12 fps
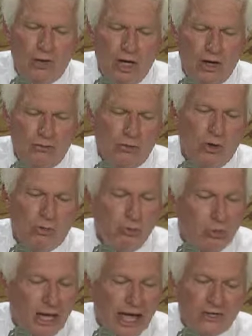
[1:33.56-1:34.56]
throne.
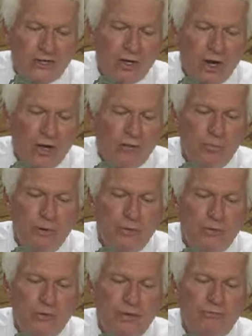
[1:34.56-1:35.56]
Blessed are the
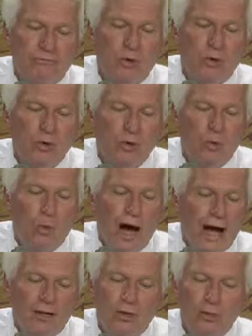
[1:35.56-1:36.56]
people, therefore, who
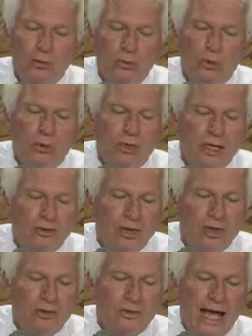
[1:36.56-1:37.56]
walk, O Lord, in the
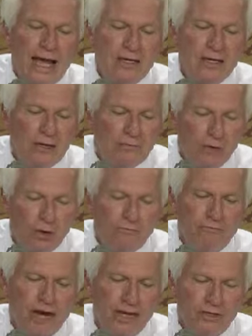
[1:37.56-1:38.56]
light of your
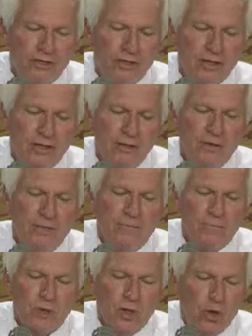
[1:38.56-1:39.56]
face,
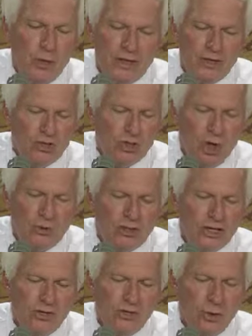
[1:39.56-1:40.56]
who exult
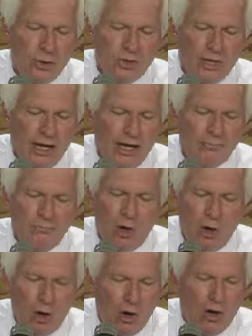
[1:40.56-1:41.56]
in your name
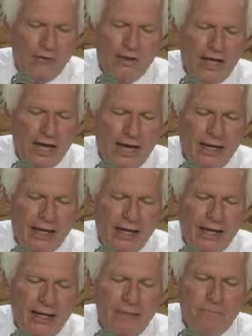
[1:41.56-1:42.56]
all the day,
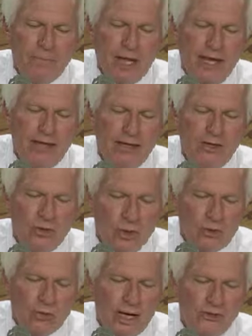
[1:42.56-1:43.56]
and in
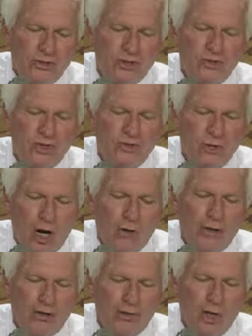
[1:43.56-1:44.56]
your righteousness are
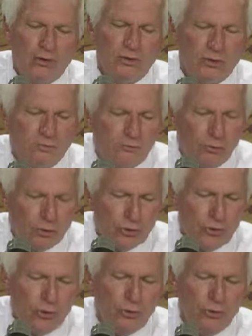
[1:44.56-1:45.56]
exalted, for
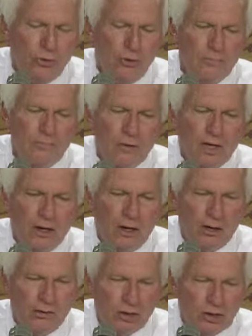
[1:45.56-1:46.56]
you
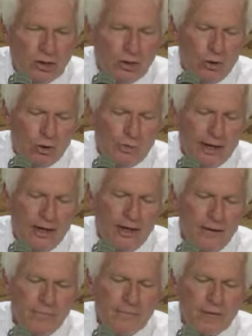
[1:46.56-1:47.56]
are the glory
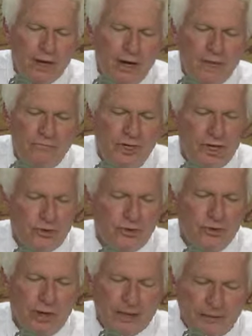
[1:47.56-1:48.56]
of their
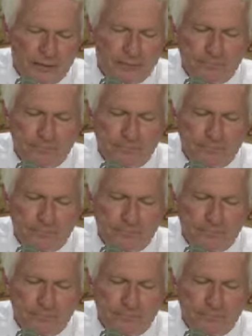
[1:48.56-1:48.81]
strength.